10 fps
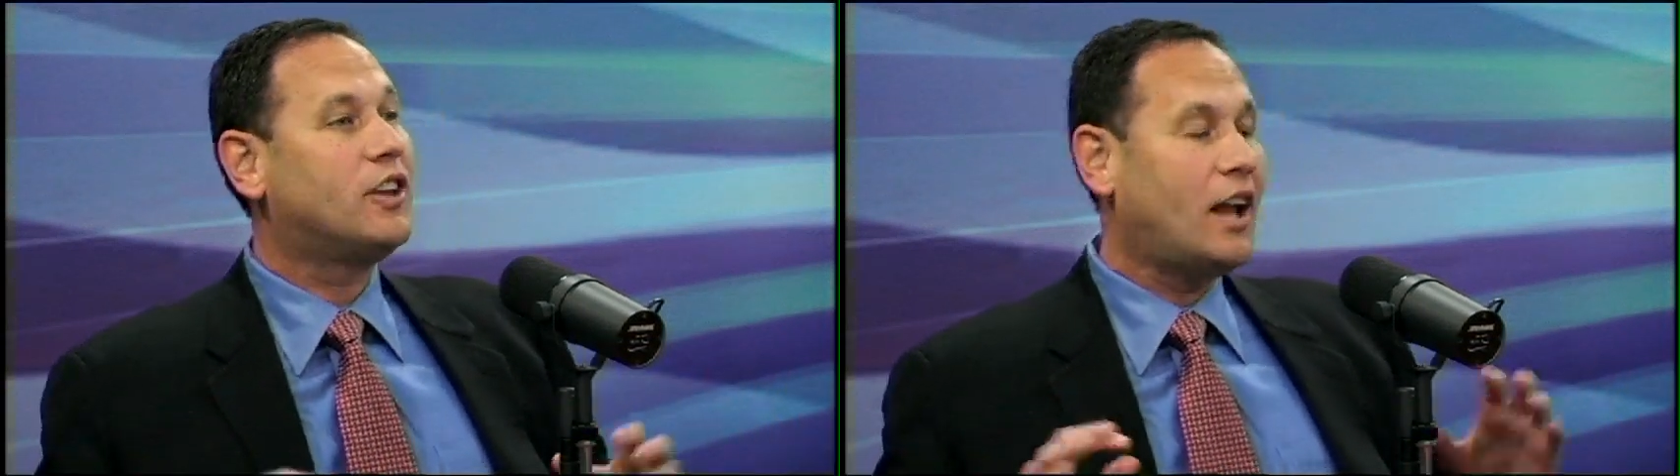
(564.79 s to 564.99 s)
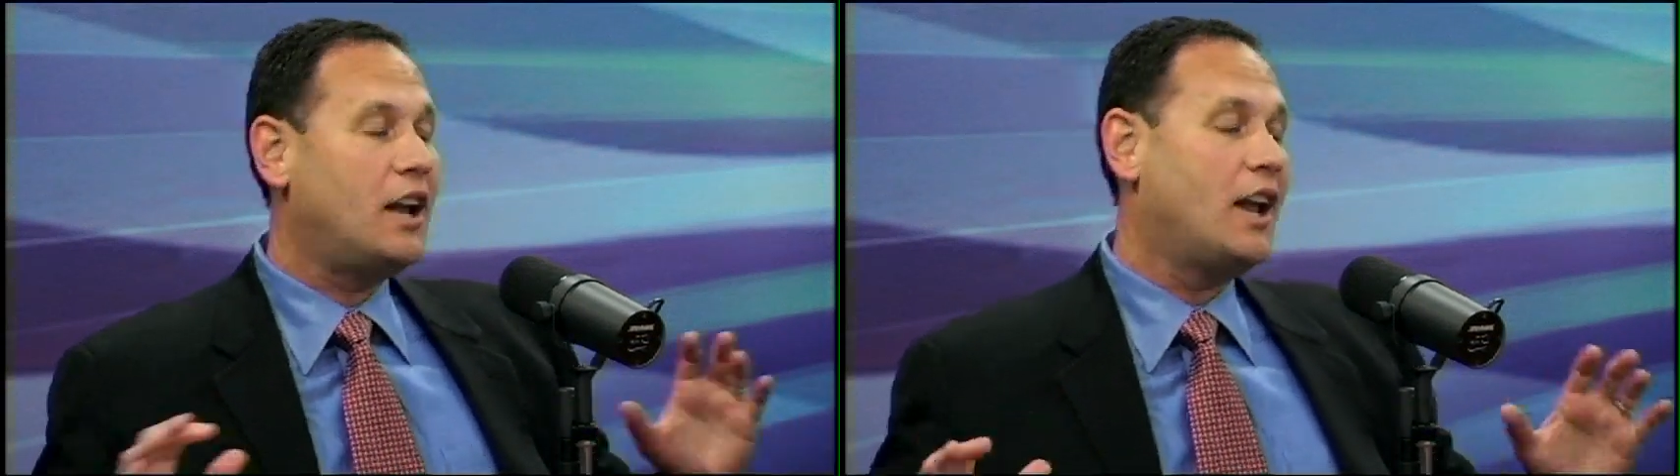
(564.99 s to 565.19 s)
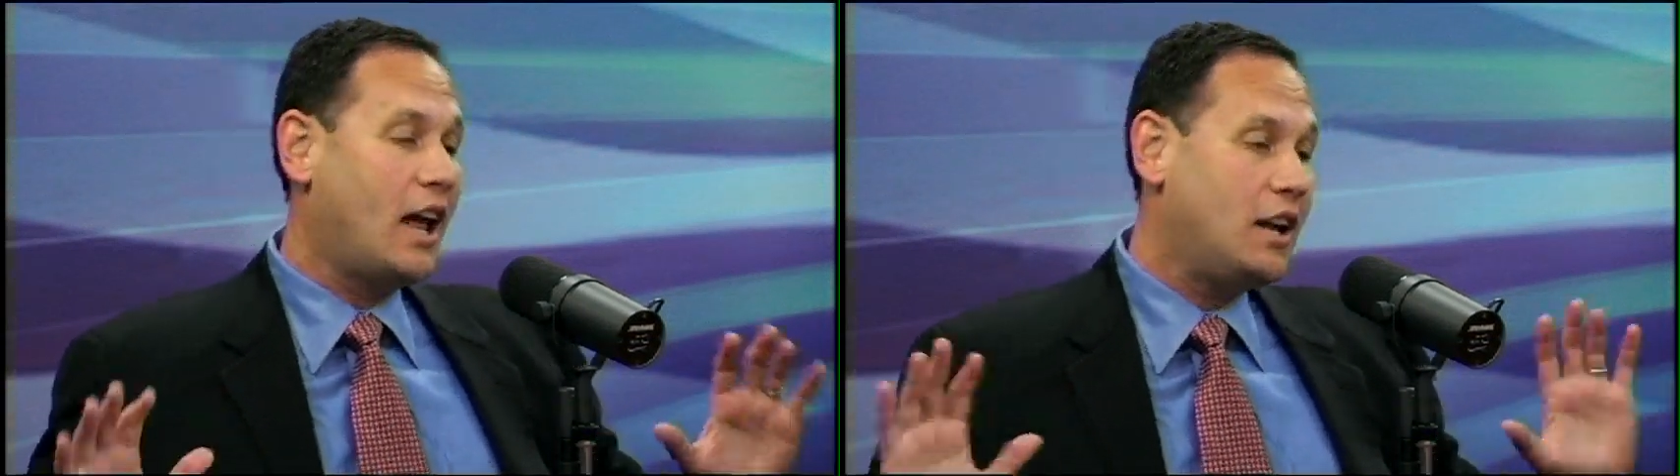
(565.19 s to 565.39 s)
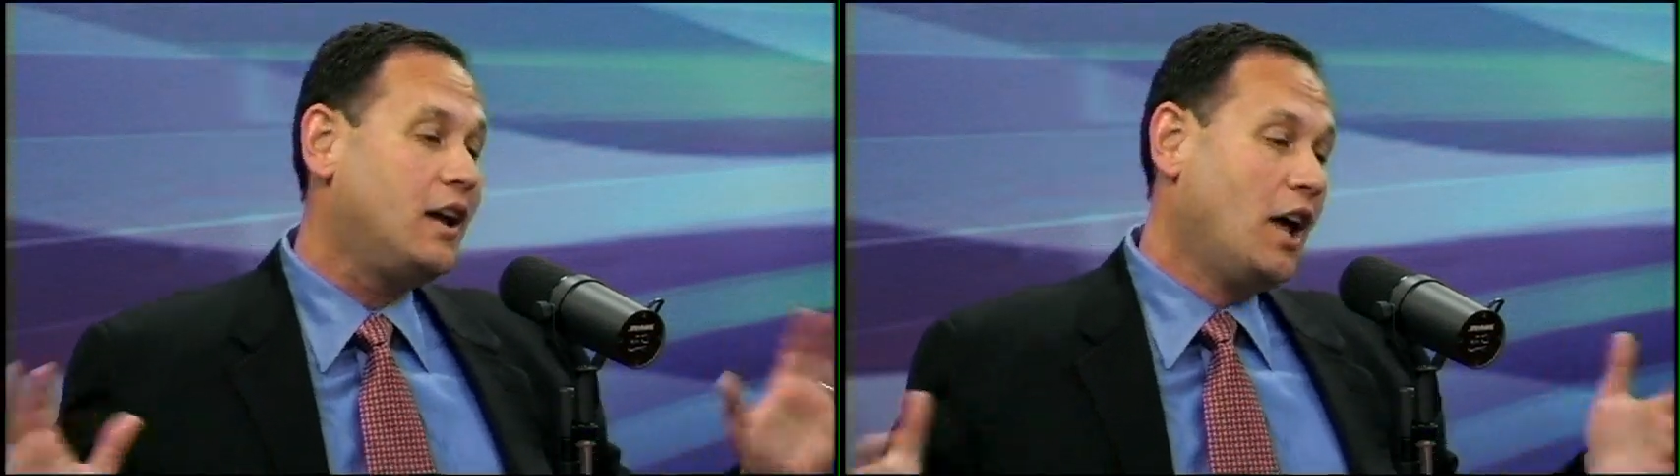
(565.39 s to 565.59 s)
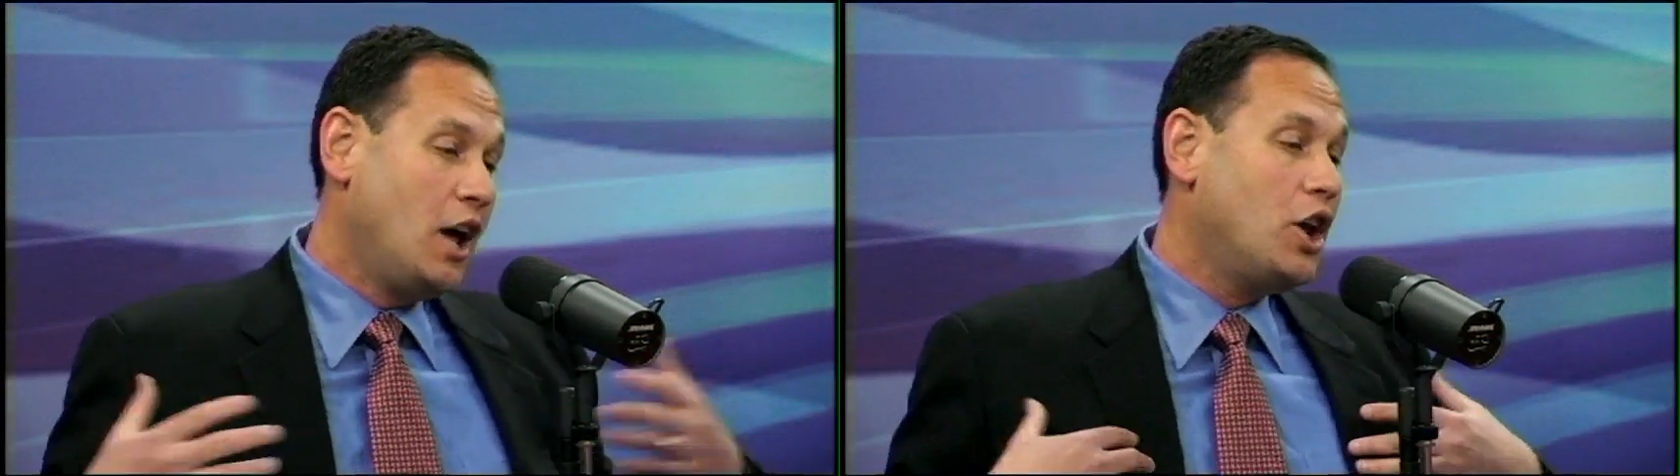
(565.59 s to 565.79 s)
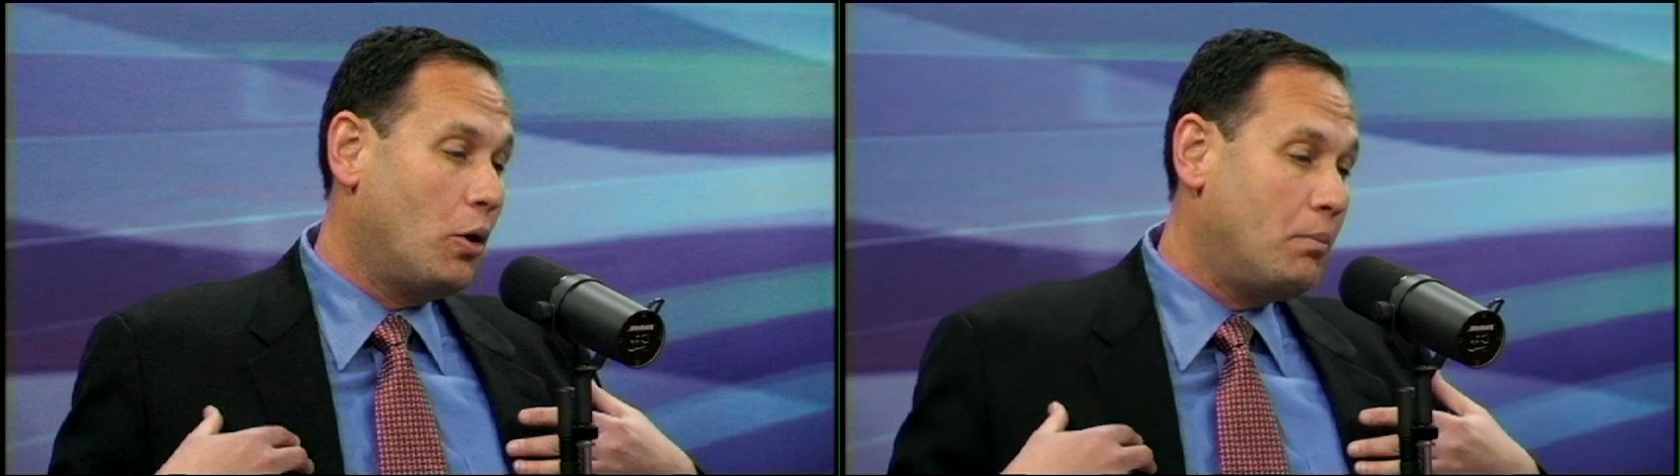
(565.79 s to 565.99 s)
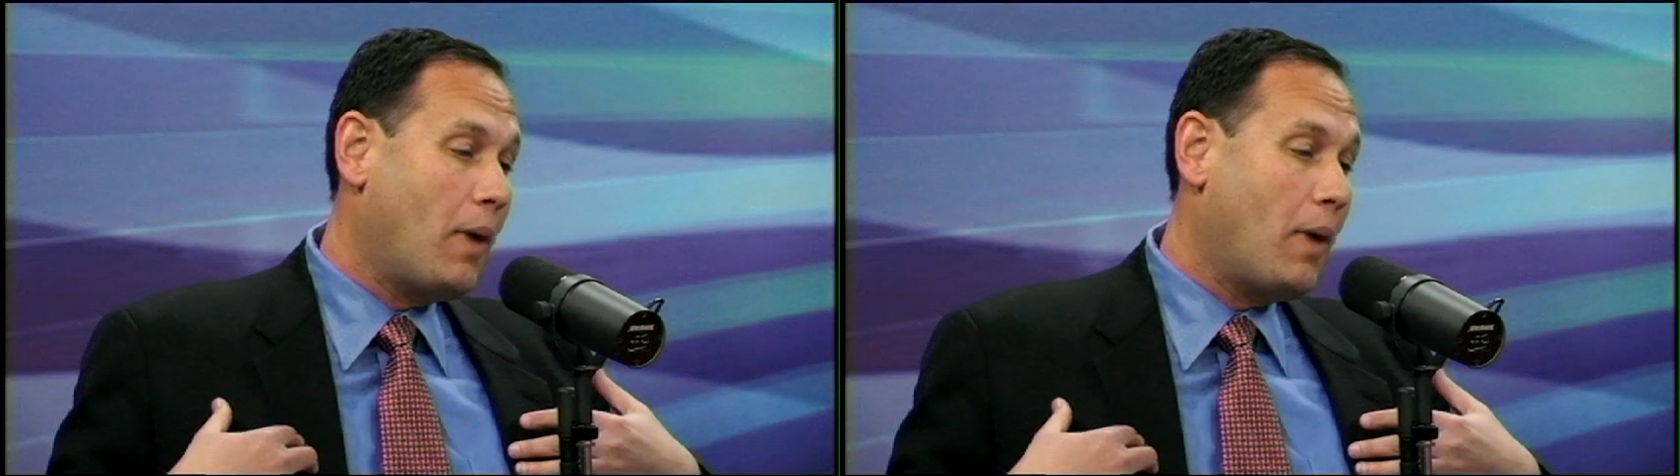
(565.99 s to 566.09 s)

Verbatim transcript: and and and you know,